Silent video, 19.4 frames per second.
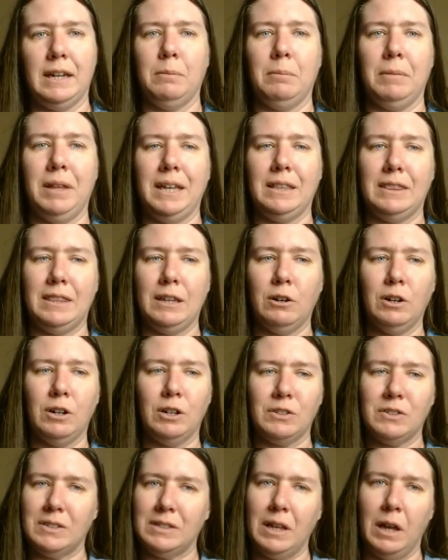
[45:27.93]
And I'm like, there
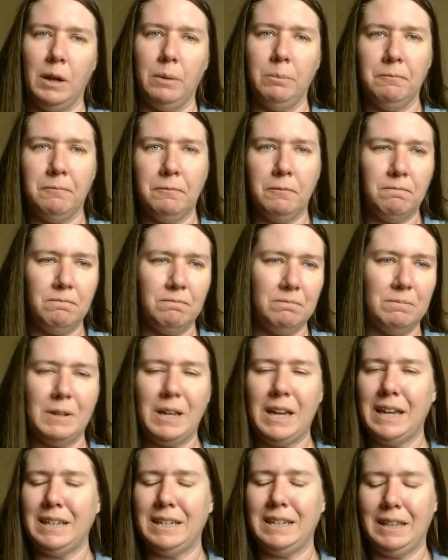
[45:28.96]
are some,
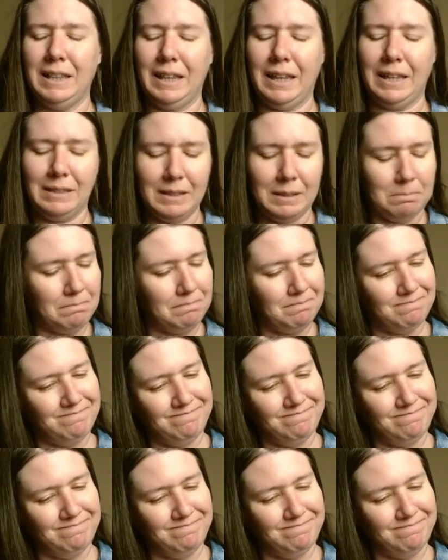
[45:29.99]
let's,